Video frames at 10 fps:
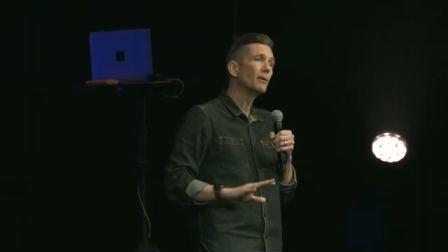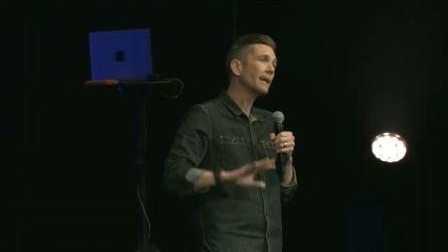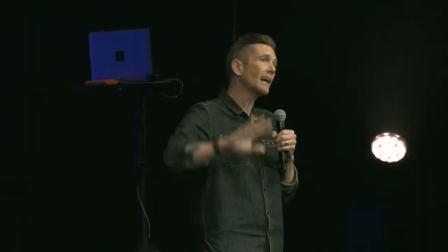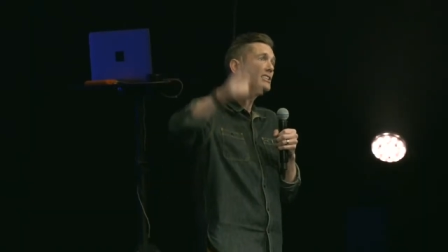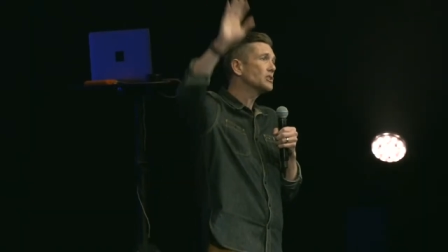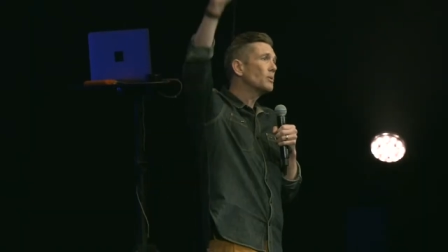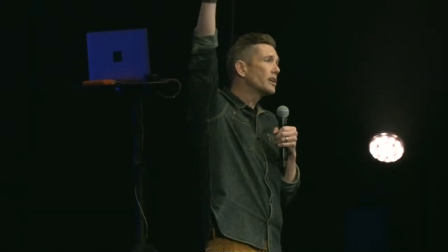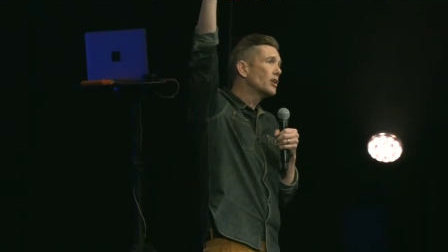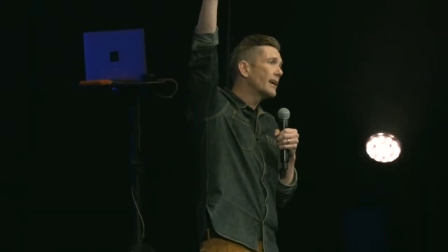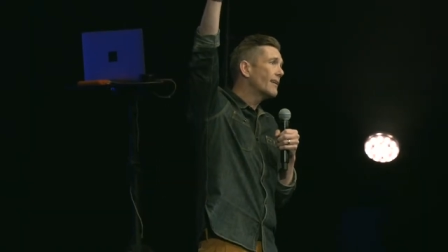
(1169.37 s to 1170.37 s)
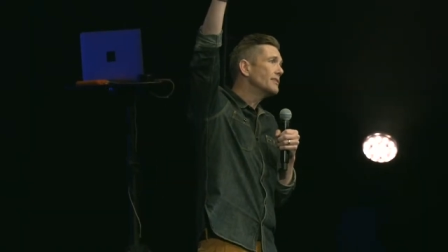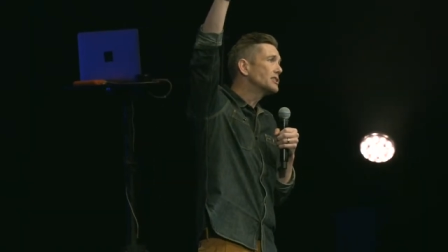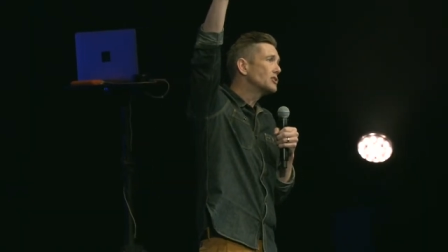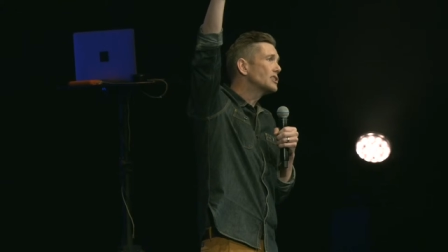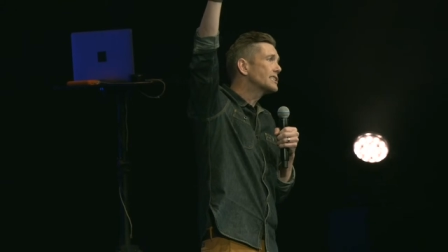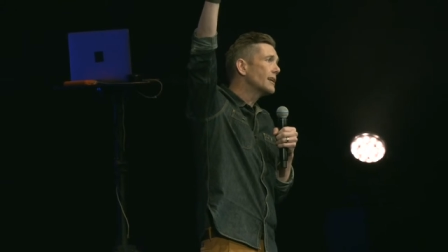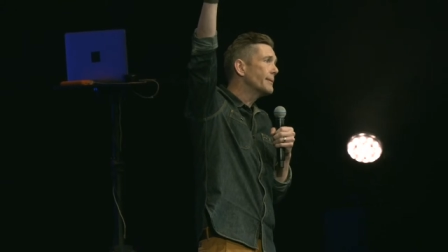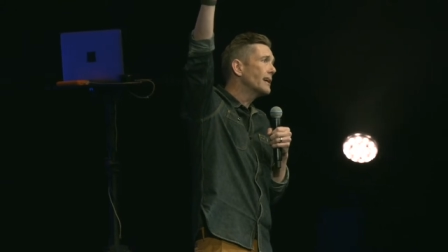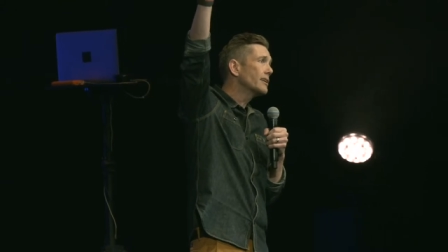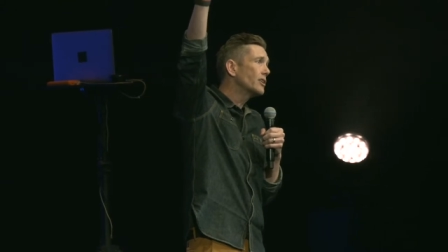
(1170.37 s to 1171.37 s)
are like, I just want to go to heaven, so just tell me
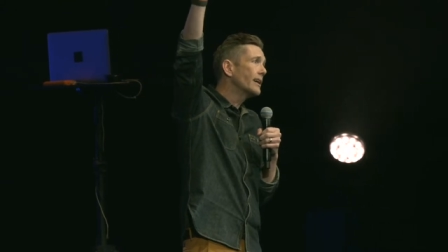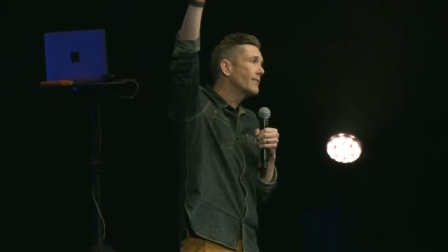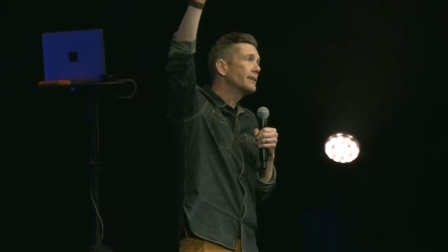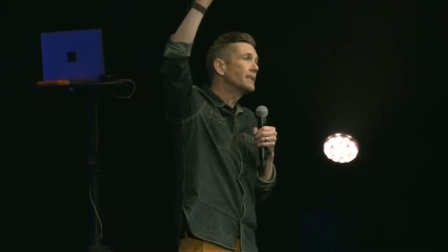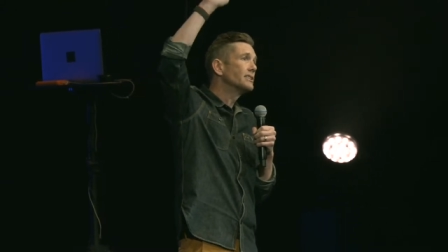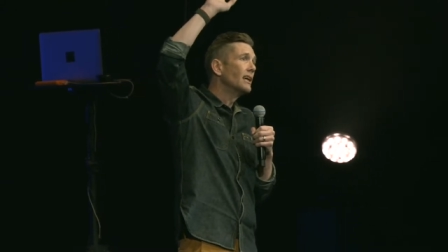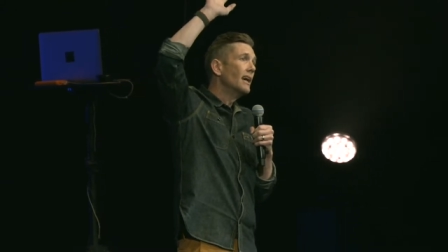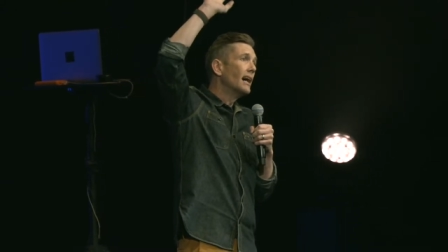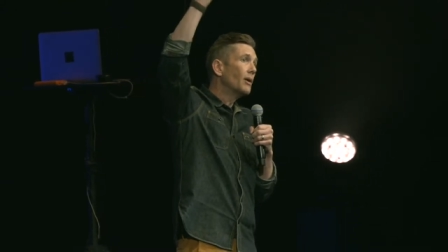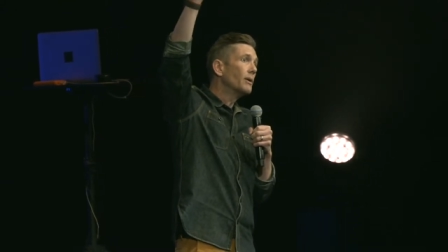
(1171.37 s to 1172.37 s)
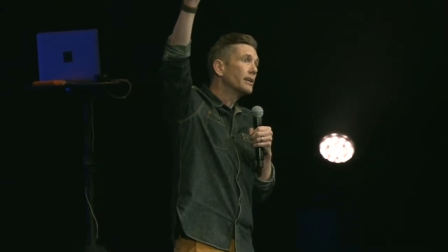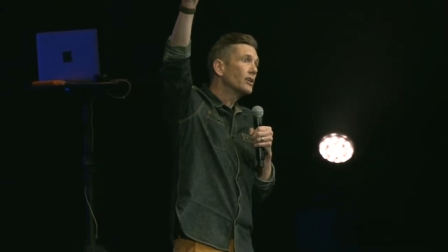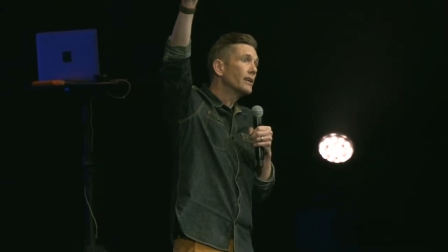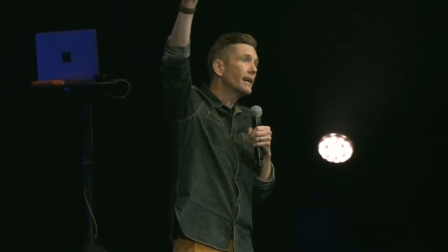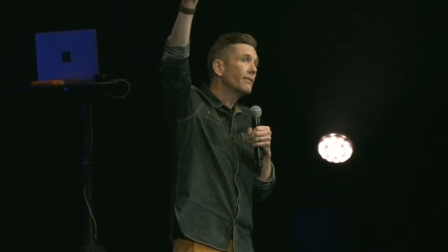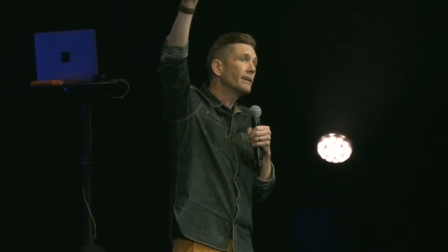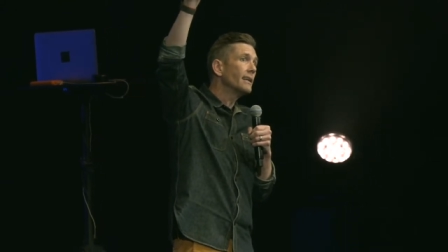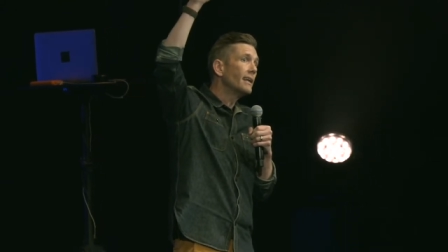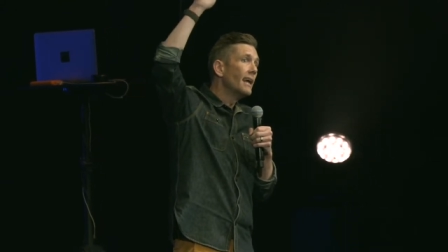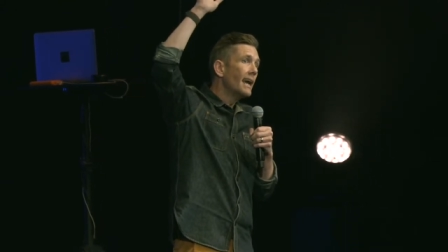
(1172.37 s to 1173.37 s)
how to go to heaven because I want to go to heaven.
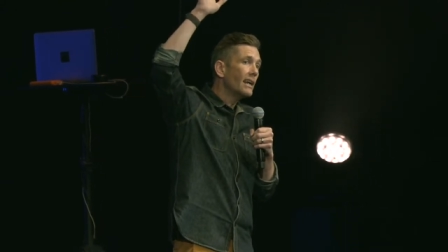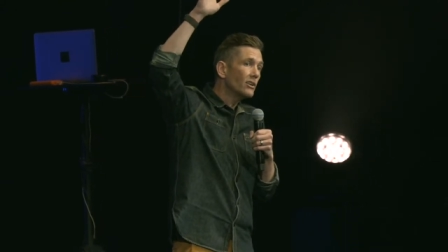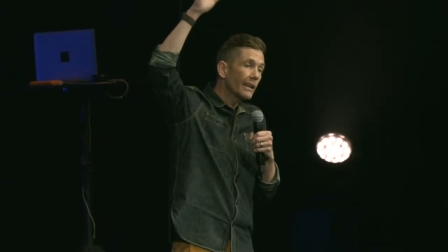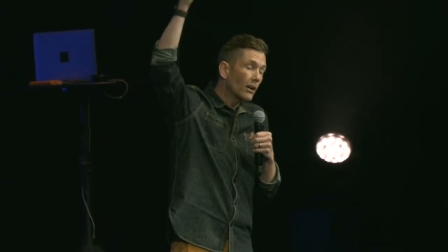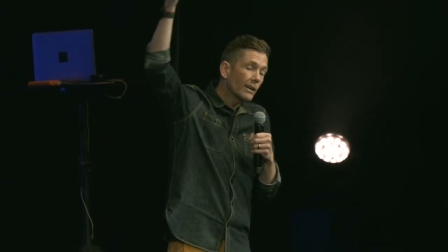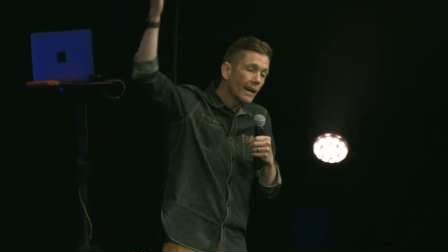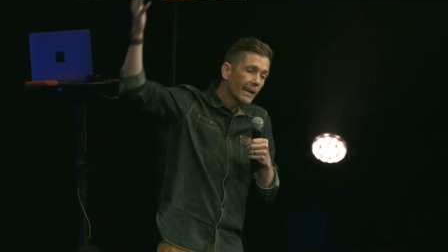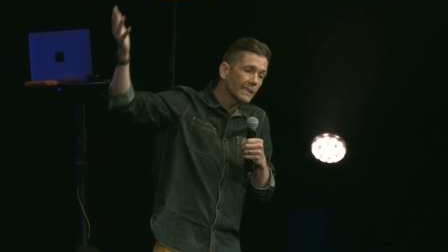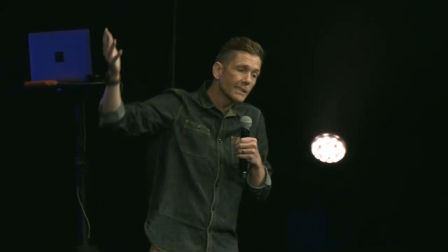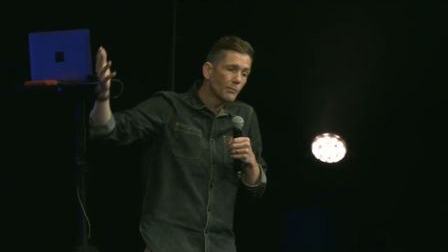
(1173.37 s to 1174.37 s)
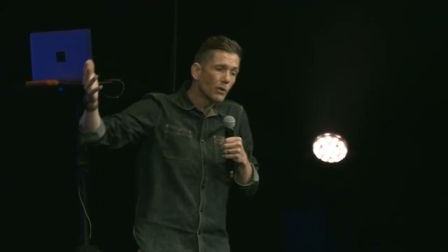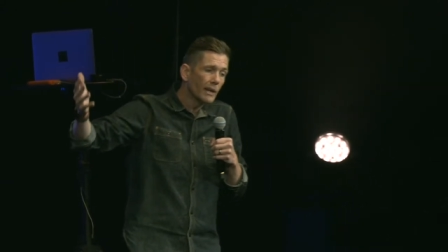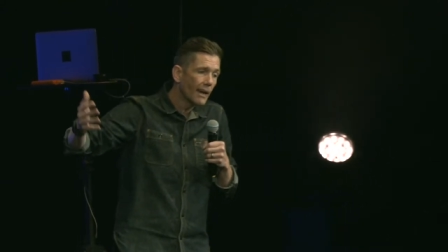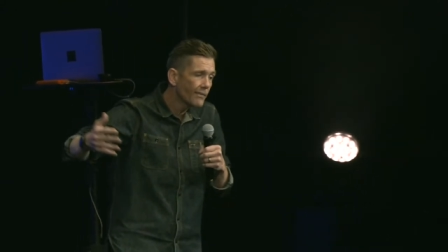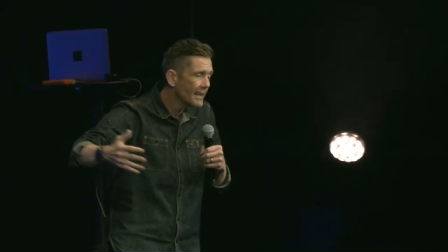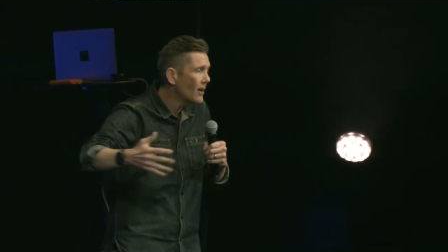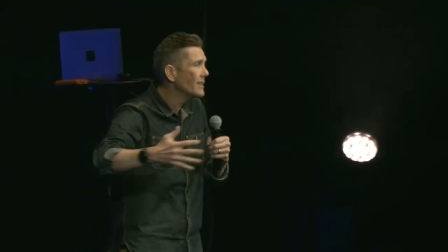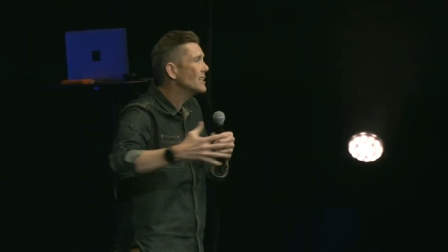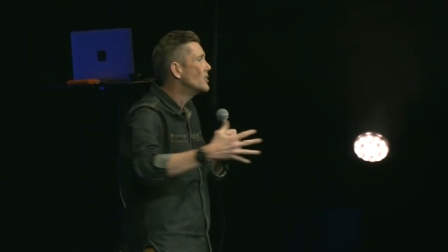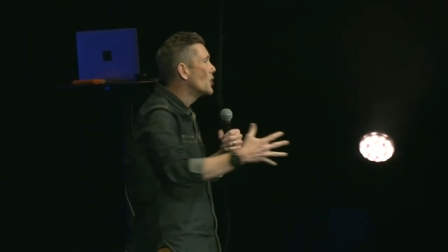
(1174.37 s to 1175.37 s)
And, and you're like, okay, I guess I'm going to heaven now. And
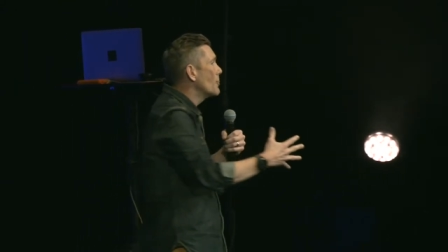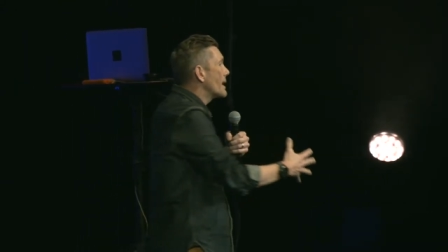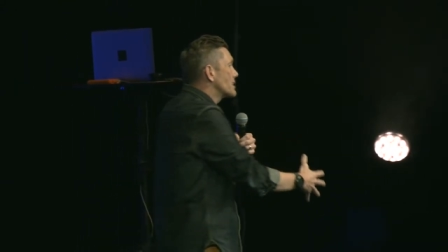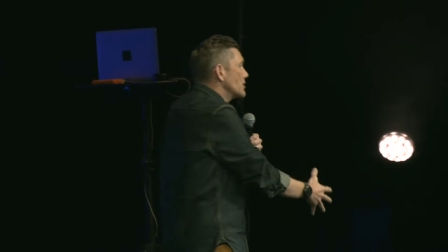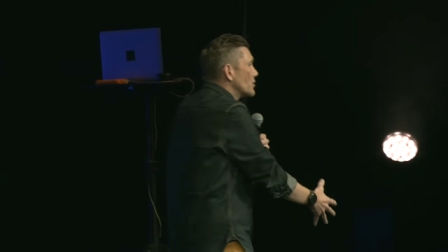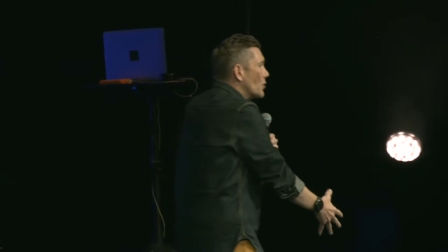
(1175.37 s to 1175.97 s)
then you go back to your